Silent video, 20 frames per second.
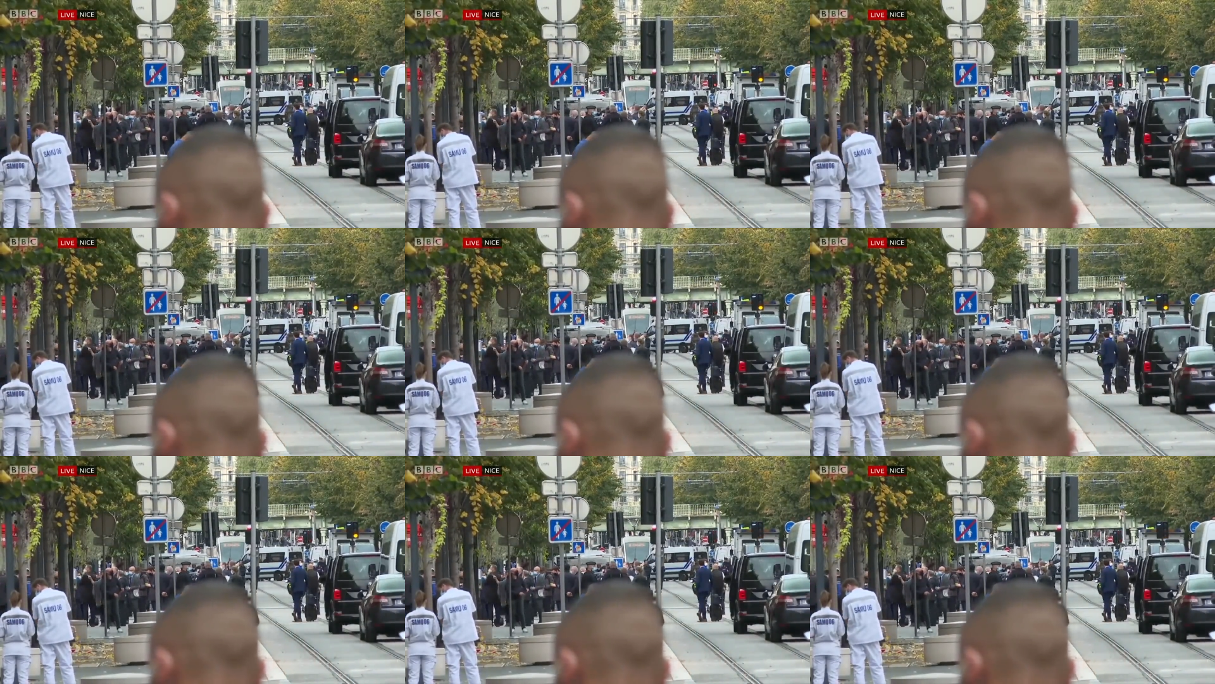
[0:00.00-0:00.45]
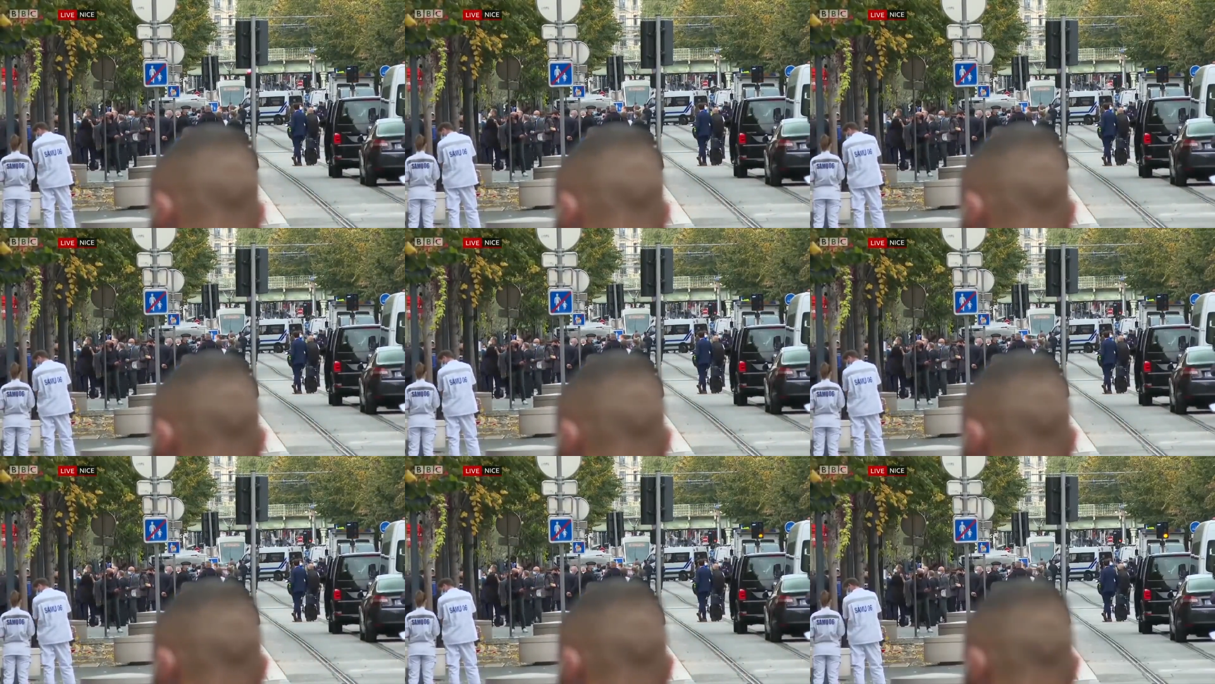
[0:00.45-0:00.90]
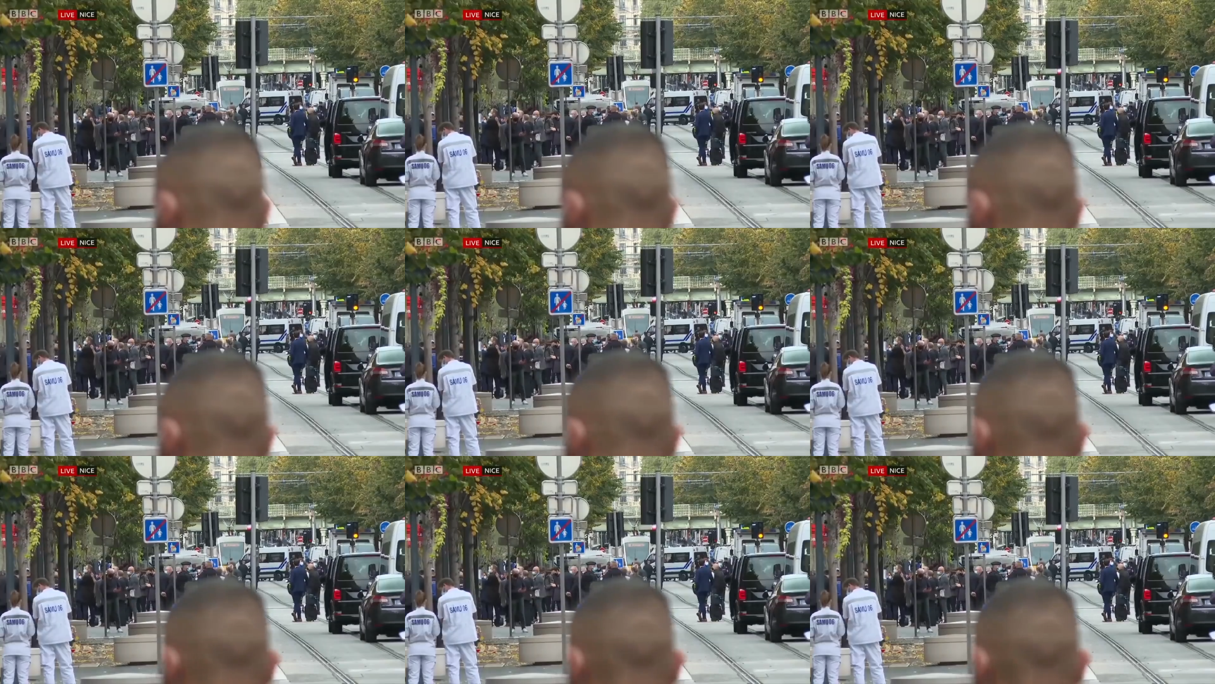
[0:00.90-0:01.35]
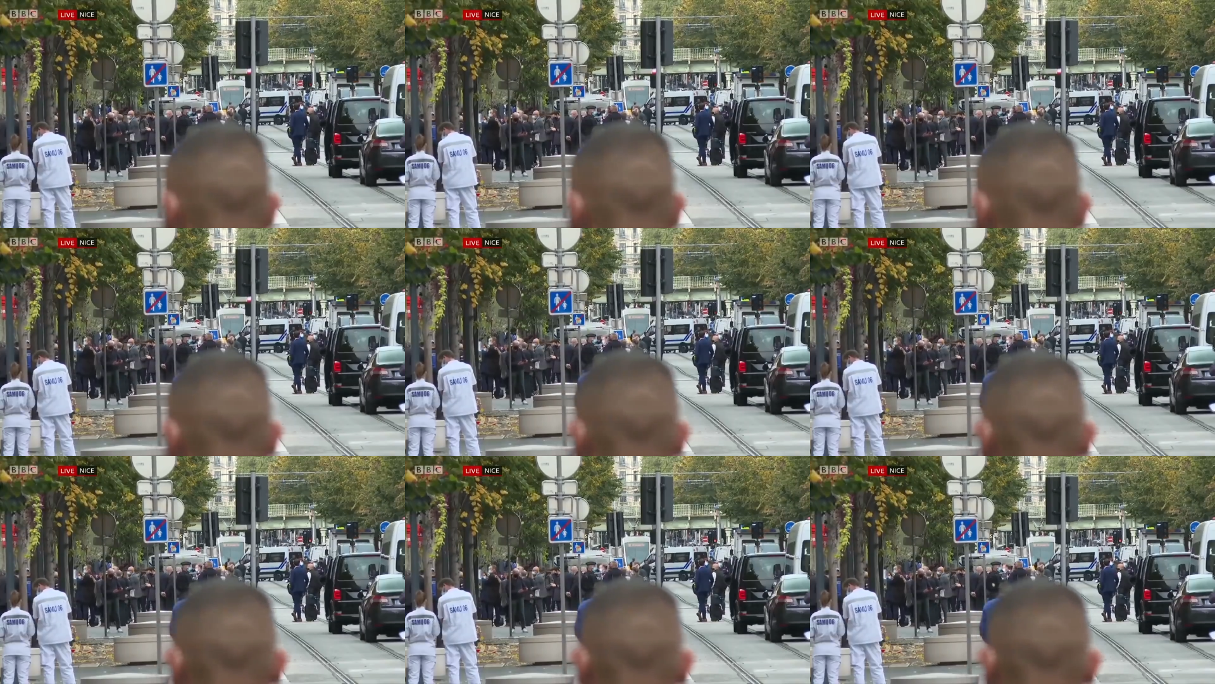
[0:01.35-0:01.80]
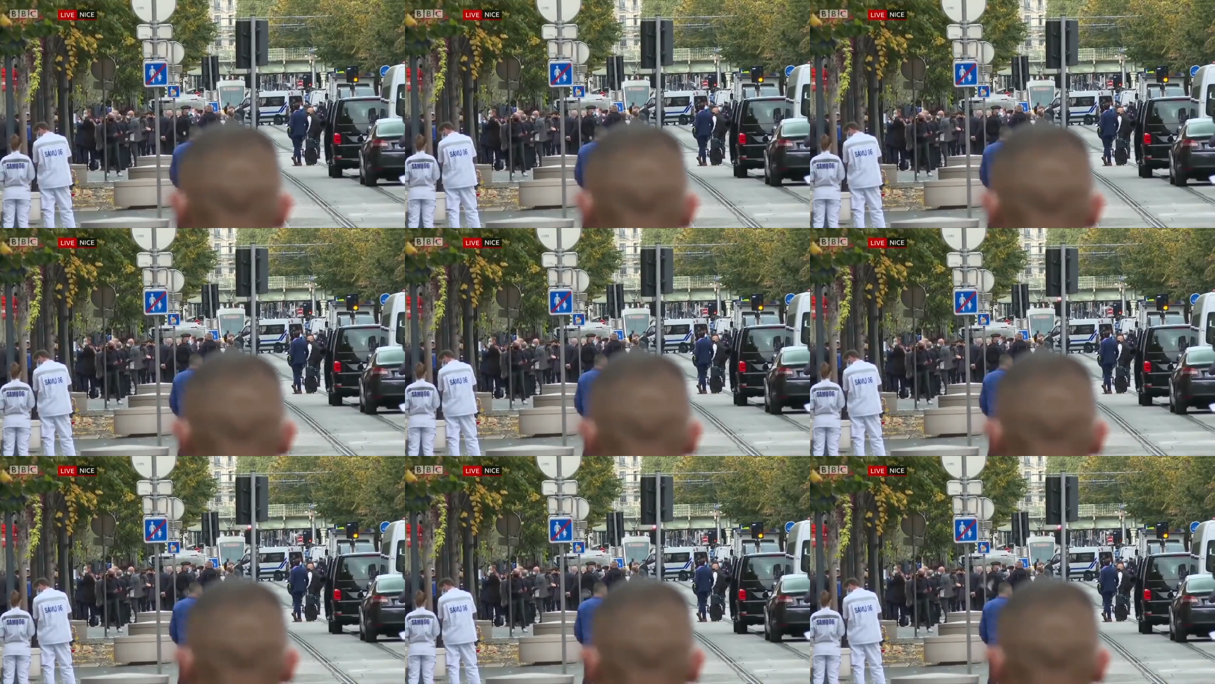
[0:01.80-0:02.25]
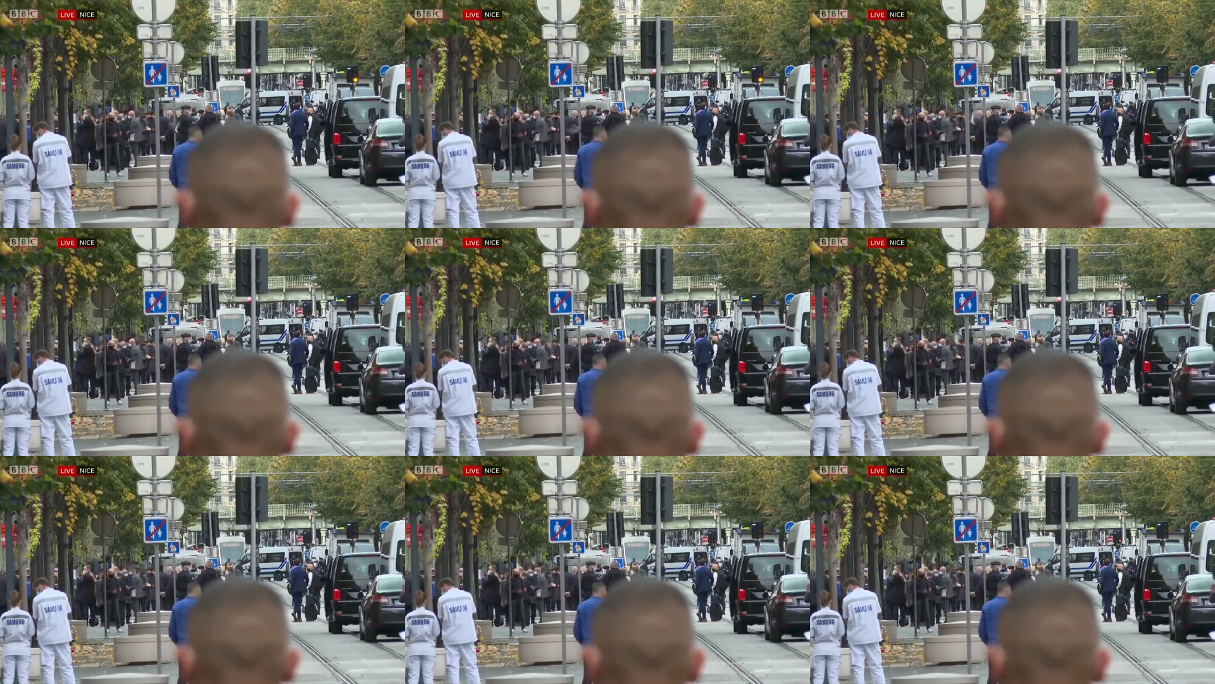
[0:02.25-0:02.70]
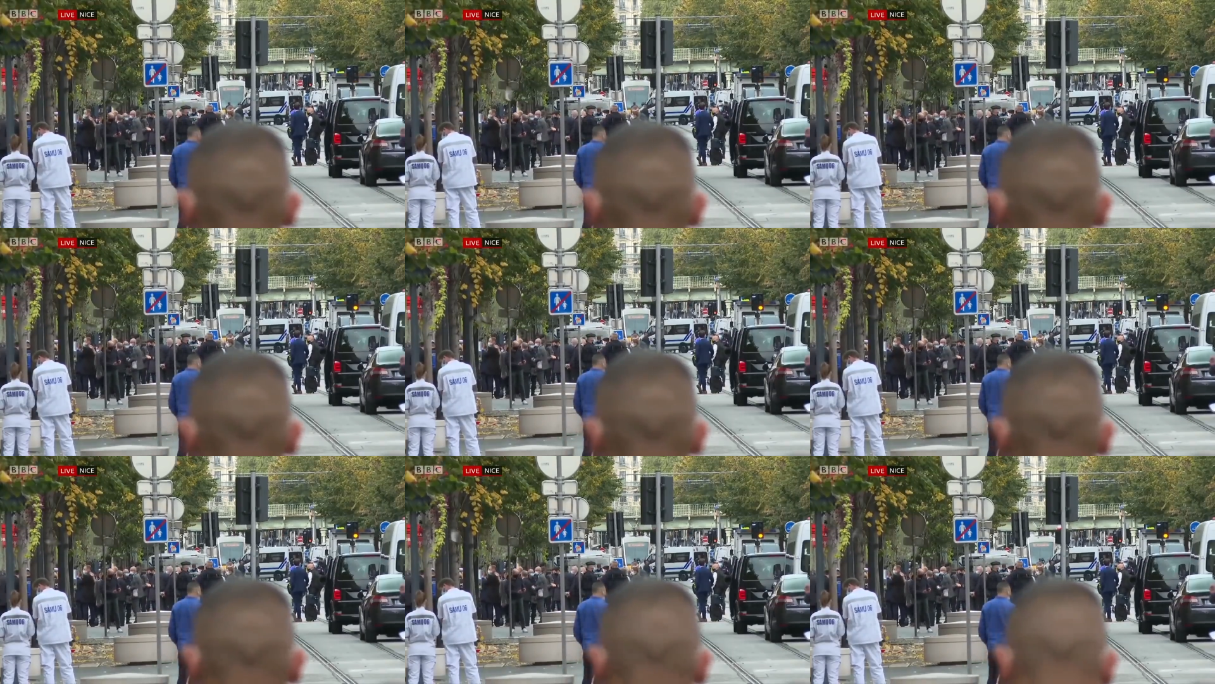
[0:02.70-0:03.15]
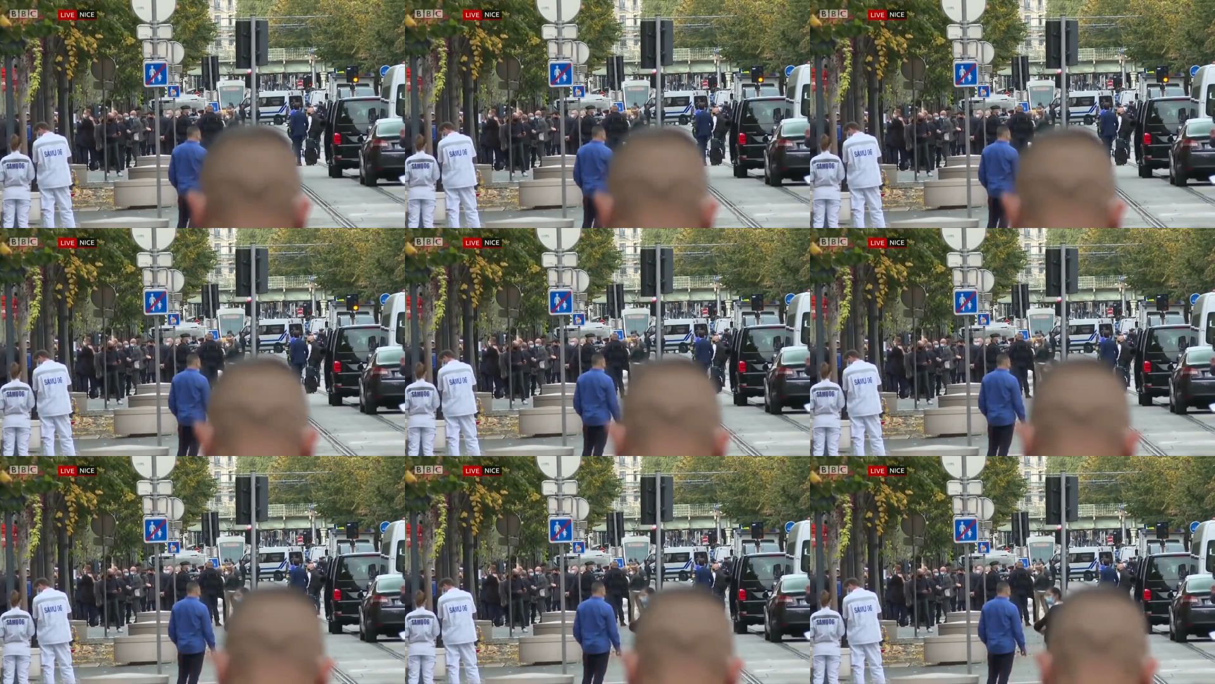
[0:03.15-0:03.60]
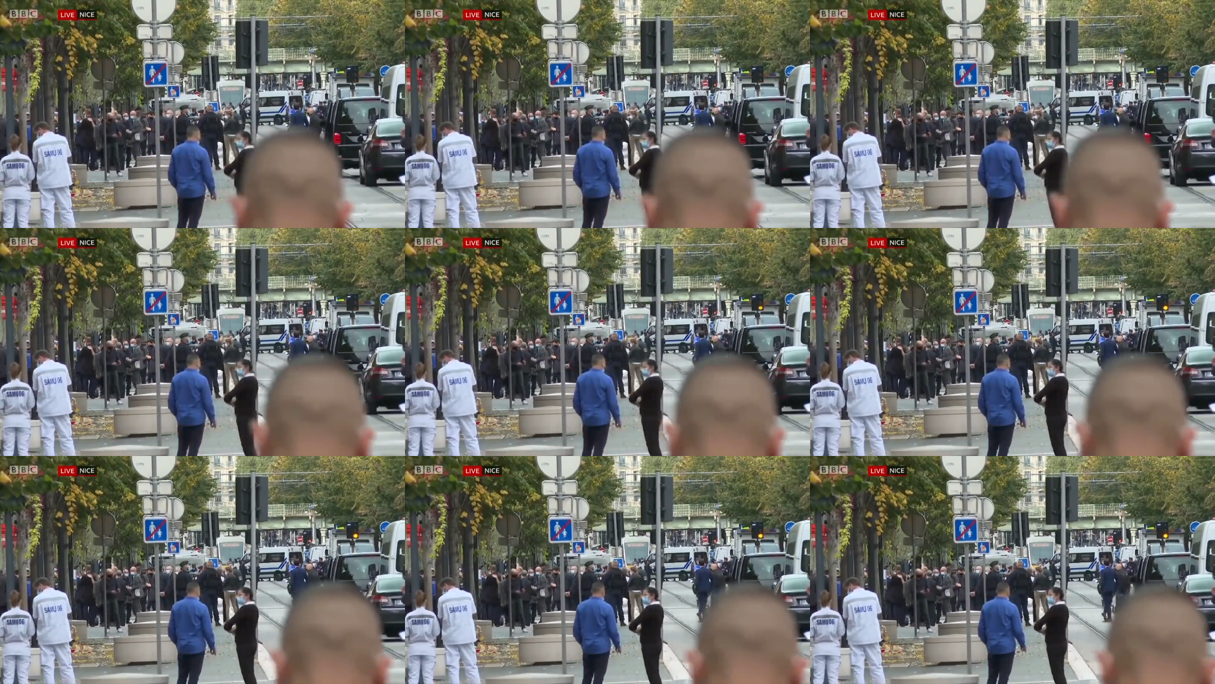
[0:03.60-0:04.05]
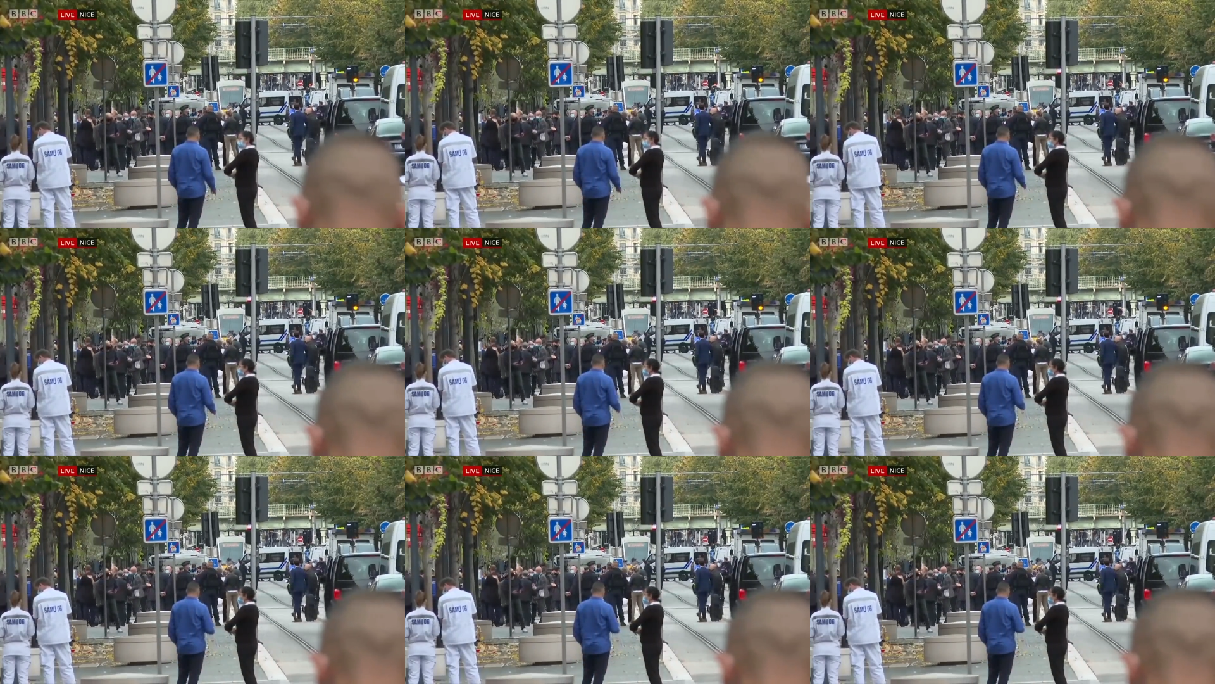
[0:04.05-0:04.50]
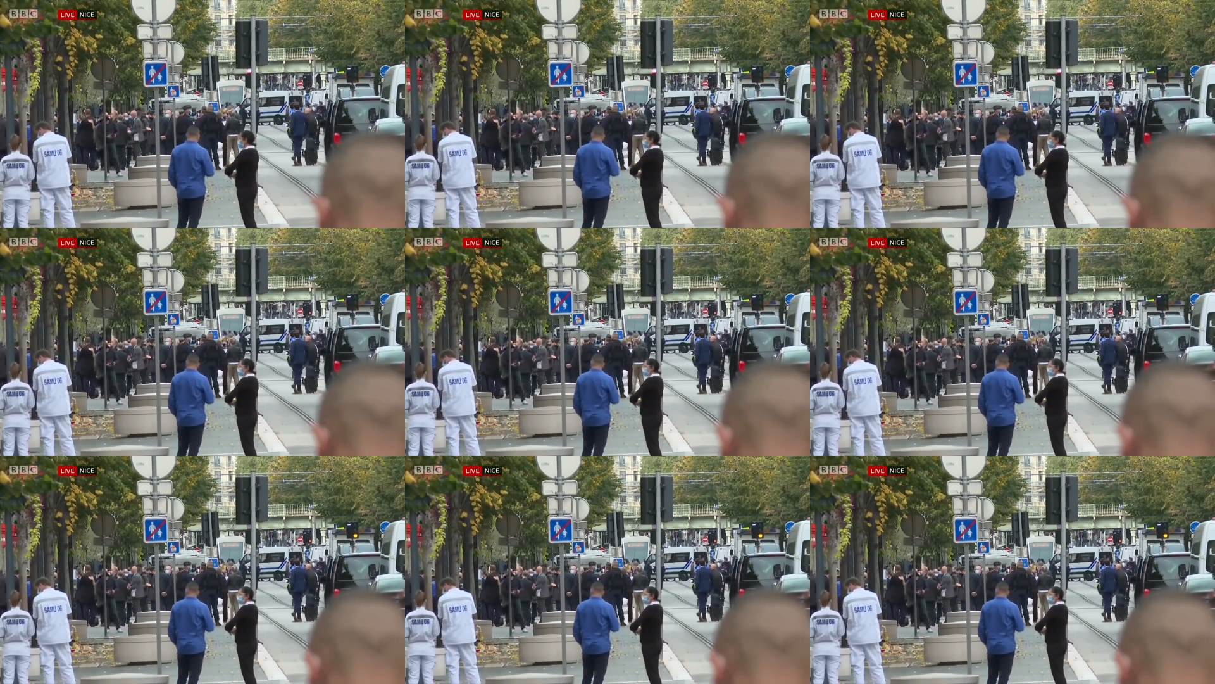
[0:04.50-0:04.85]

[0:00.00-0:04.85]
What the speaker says: [unreadable: no face in view]